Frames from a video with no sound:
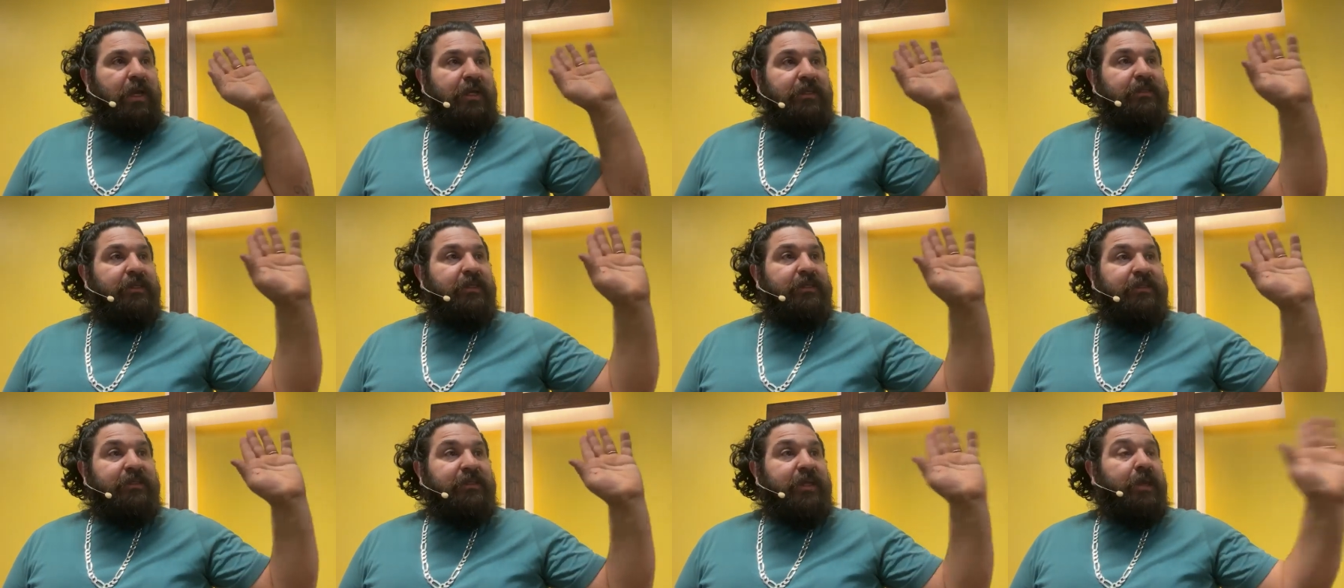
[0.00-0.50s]

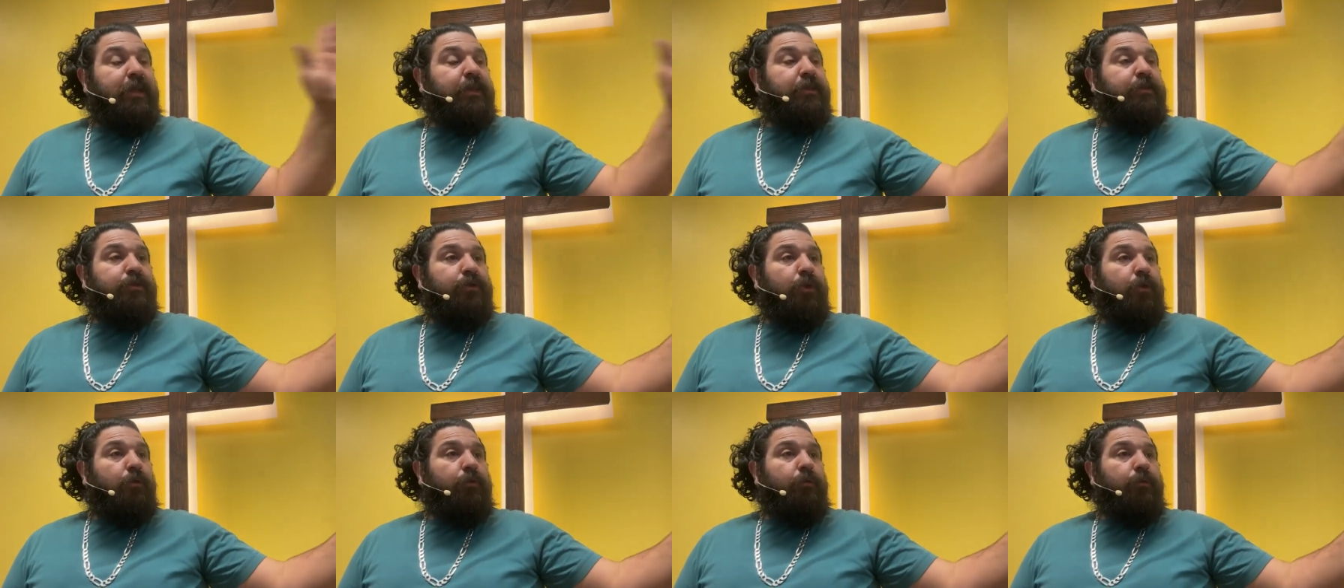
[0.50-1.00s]
is set
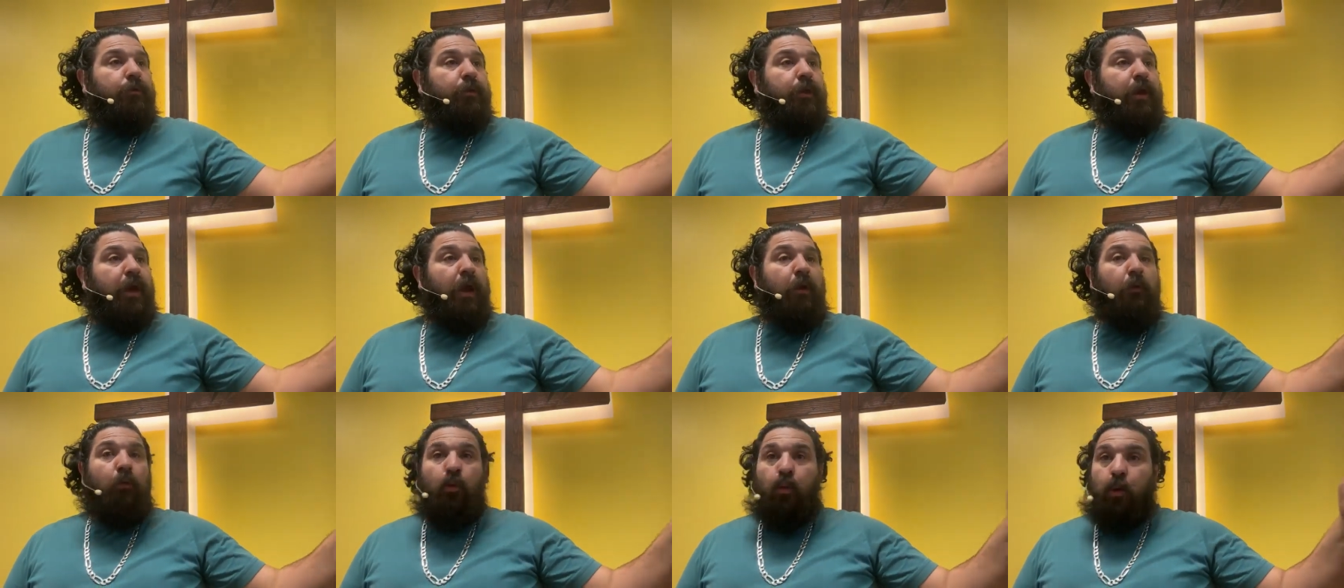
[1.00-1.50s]
in stone,
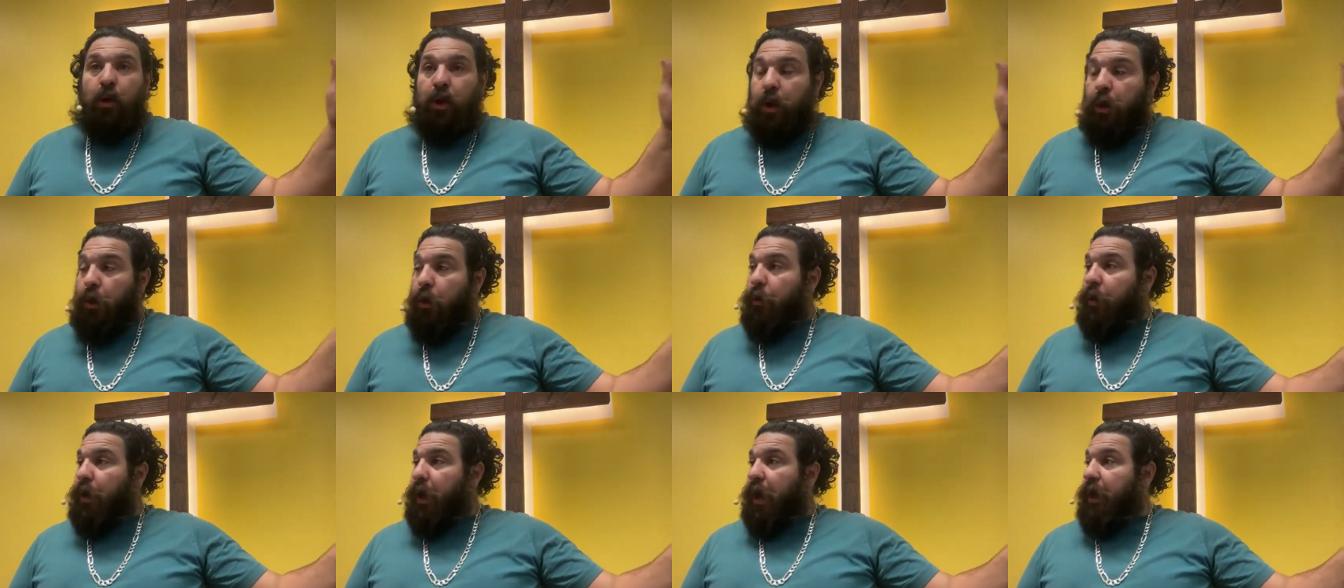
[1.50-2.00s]
and we
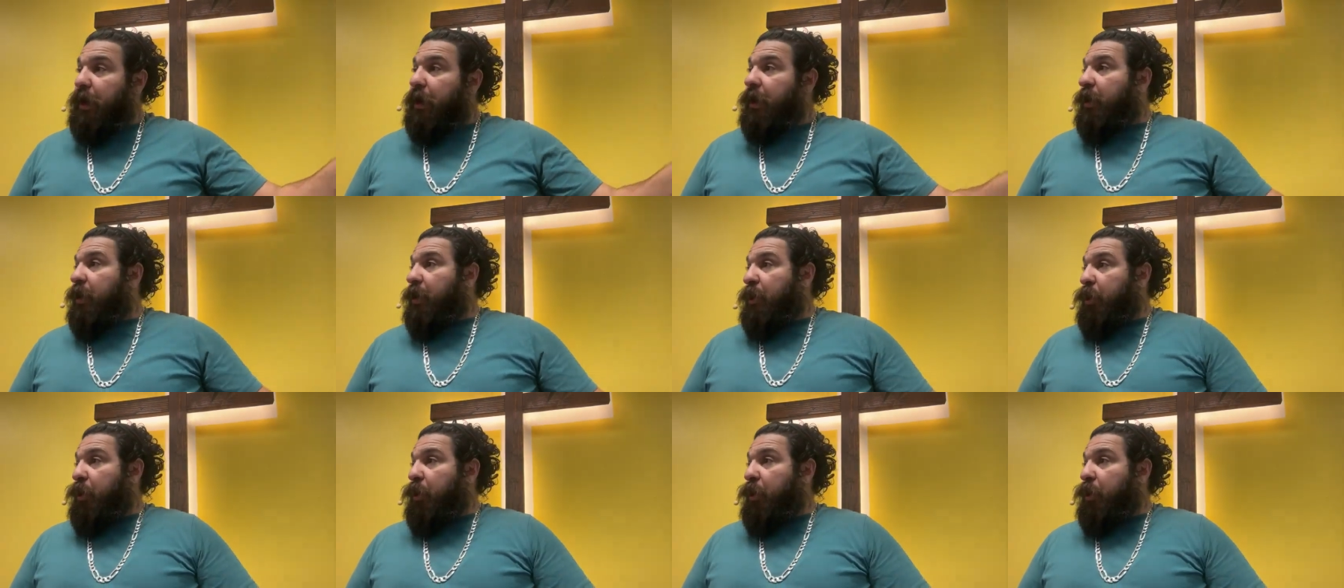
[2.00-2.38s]
are okay.